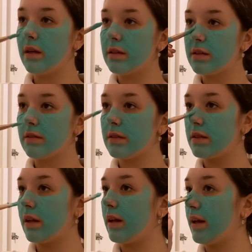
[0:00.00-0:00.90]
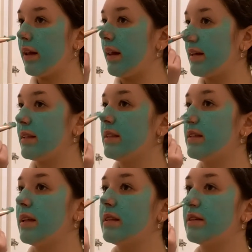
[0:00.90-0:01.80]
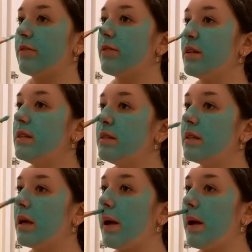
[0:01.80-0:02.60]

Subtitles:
So it's not like I'll actually see a difference.